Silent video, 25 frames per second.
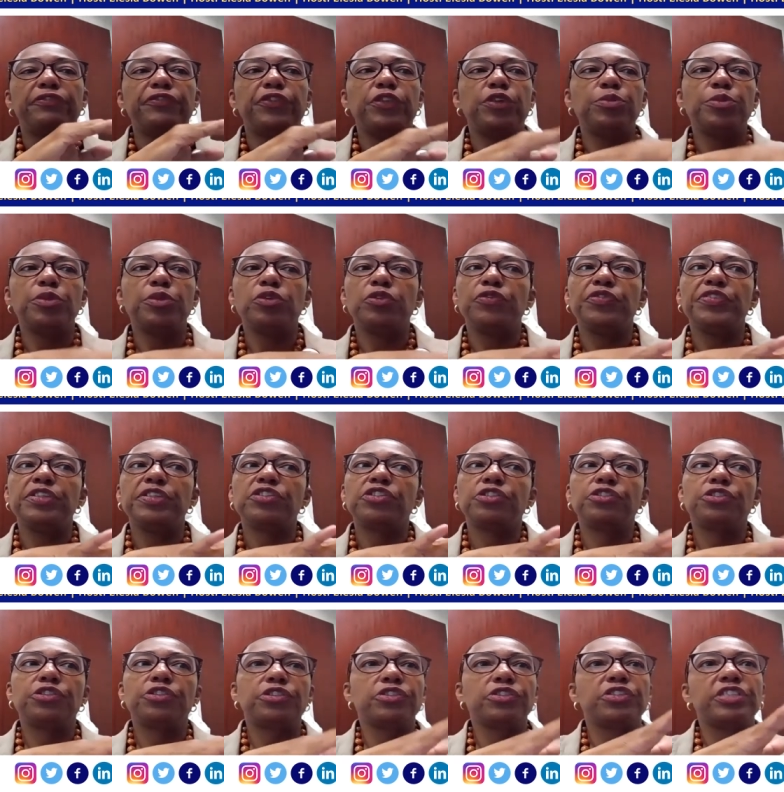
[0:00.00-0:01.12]
If you move
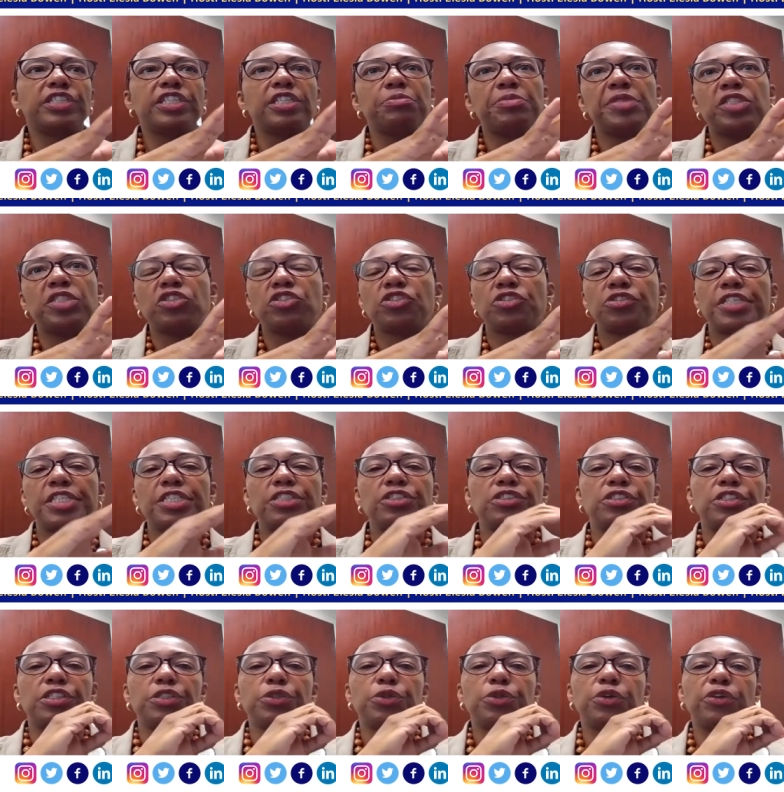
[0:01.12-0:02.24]
into nursing
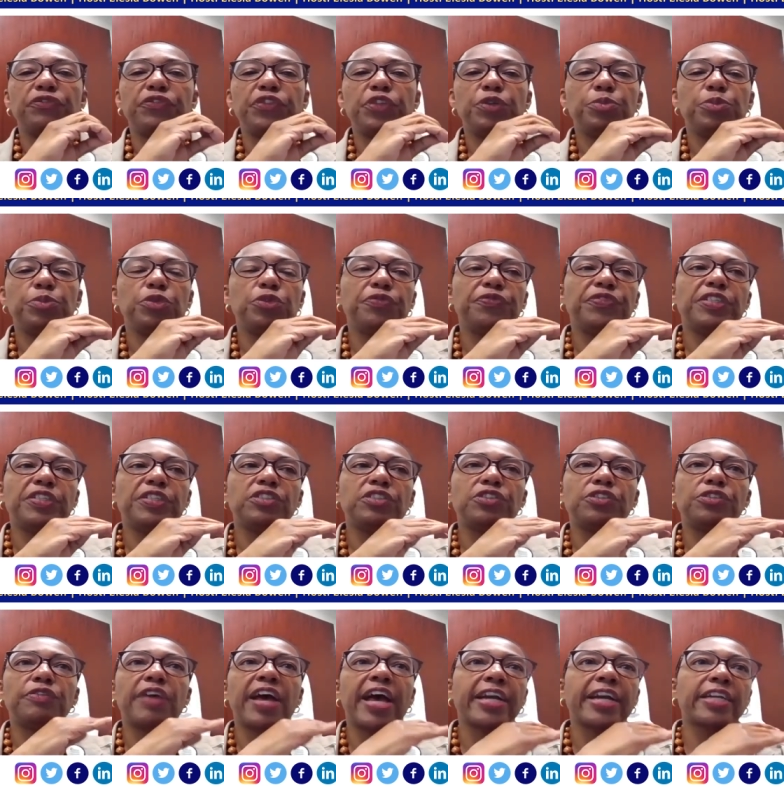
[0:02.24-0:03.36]
administration or if you move
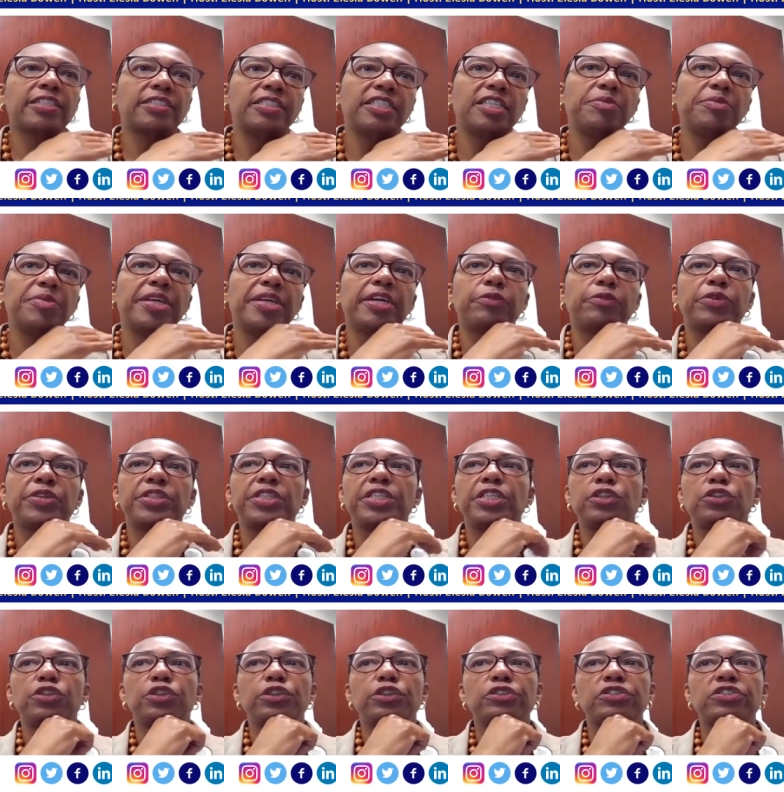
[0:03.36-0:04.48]
into academia
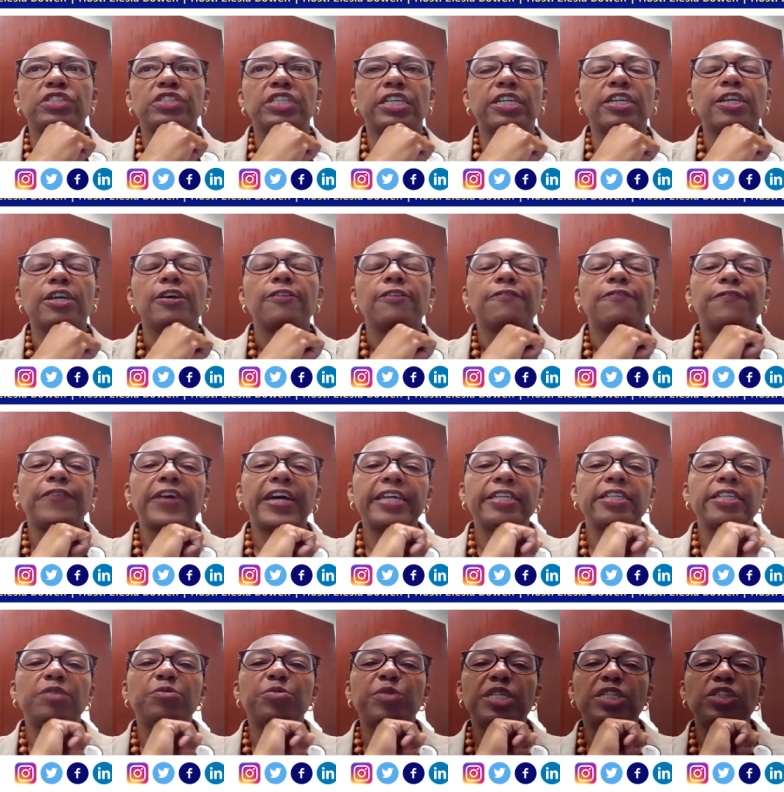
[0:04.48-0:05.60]
within nursing,
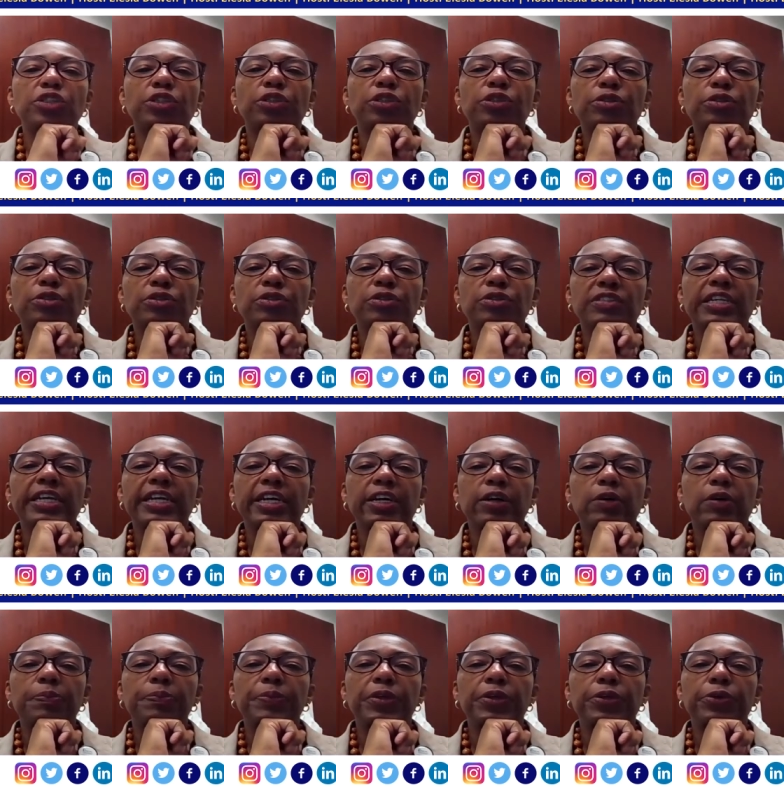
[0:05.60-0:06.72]
find a mentor who's going to
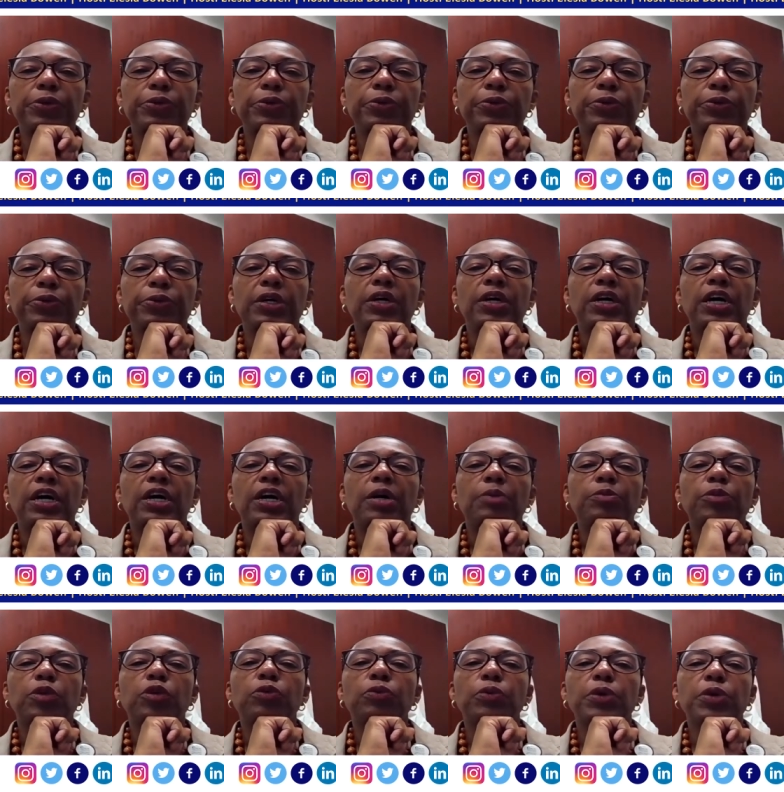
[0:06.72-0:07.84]
help you
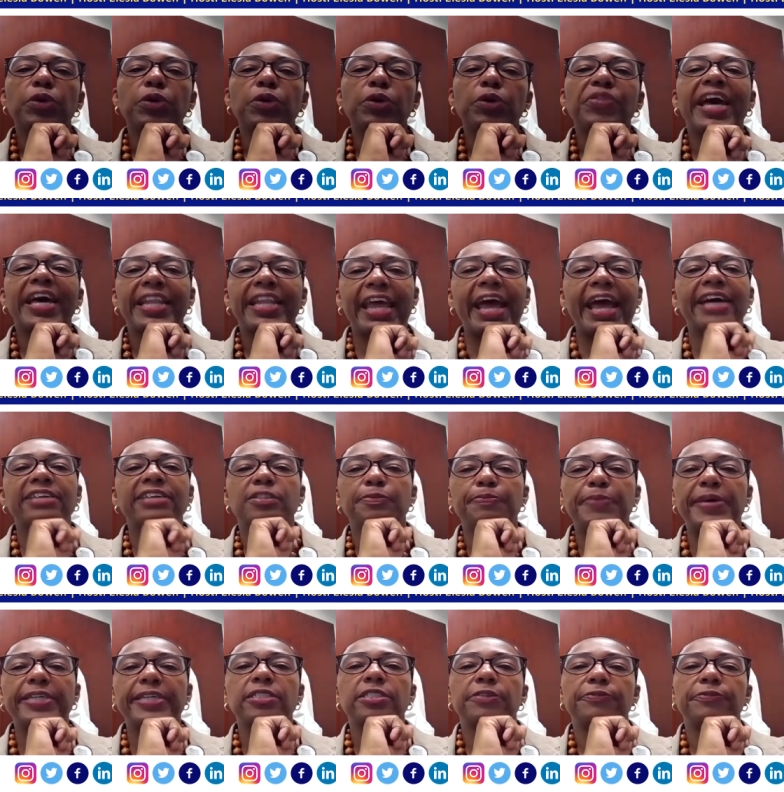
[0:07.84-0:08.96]
um, grow that
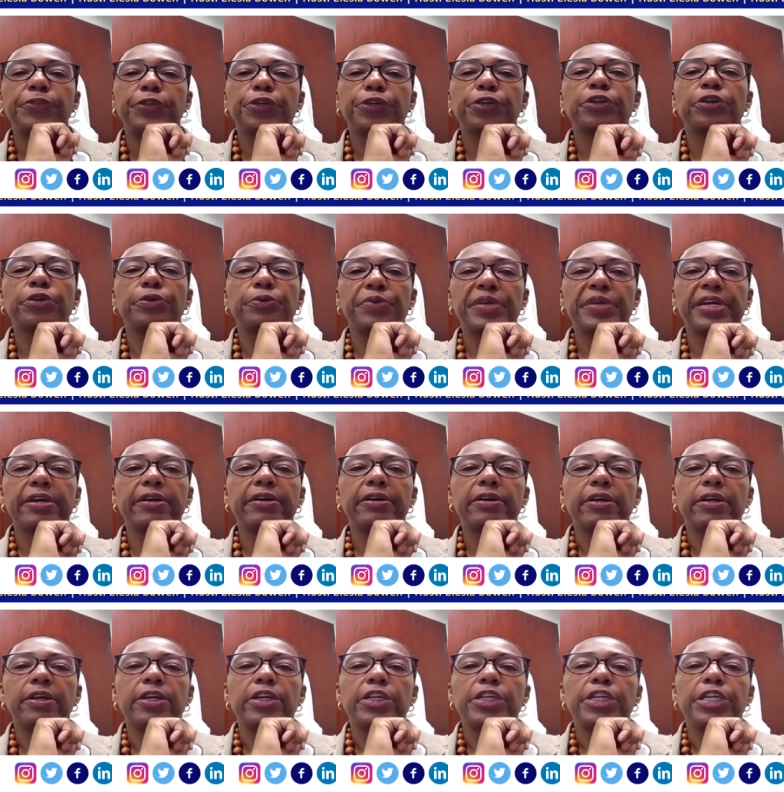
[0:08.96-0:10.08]
aspect of your
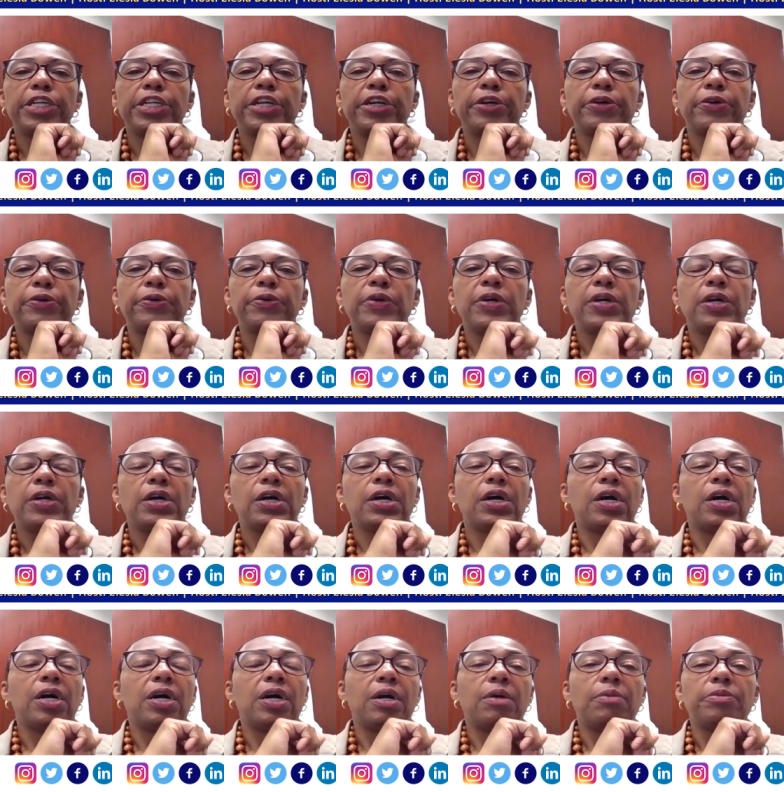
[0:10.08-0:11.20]
career. You know,
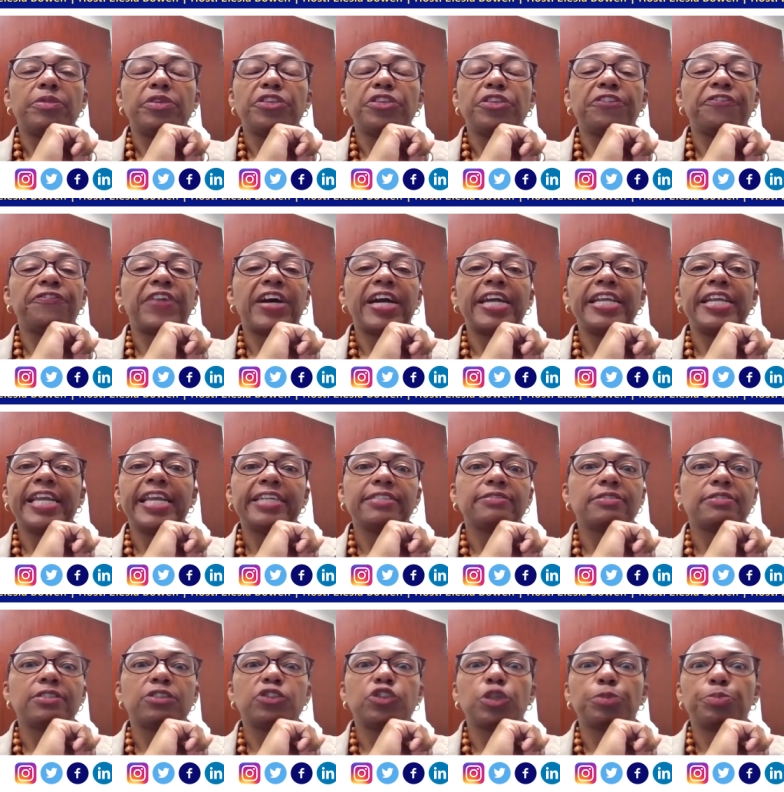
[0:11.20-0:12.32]
um, your
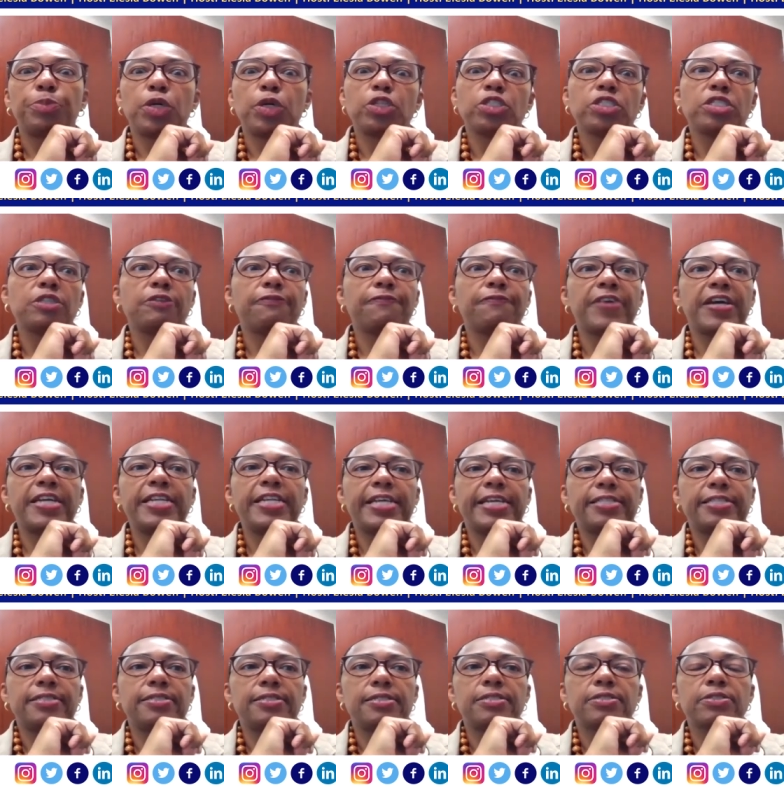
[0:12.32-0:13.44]
finances, your personal
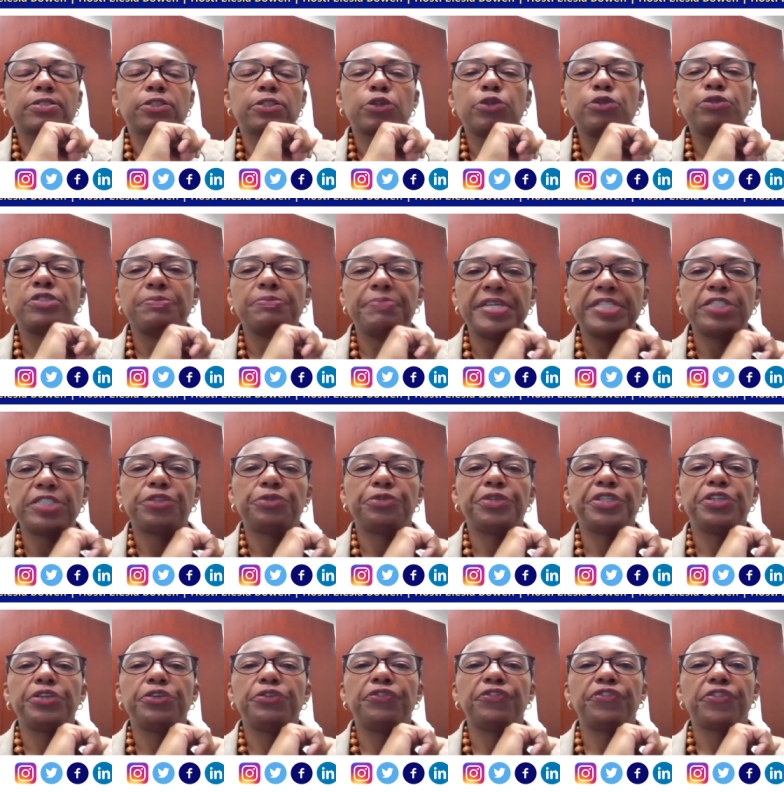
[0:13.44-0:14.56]
finances, who's
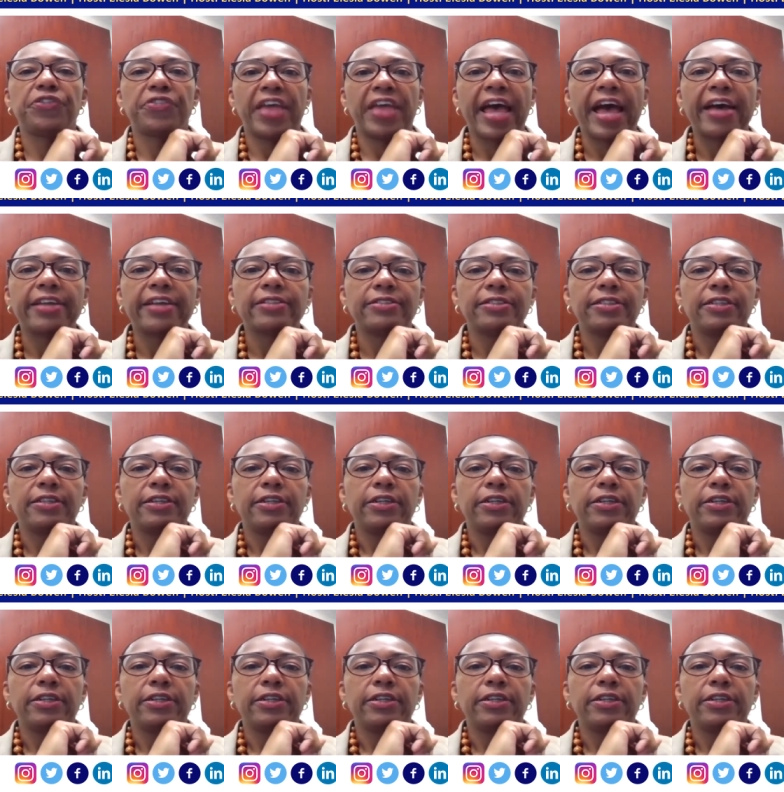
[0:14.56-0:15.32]
mentoring you for that?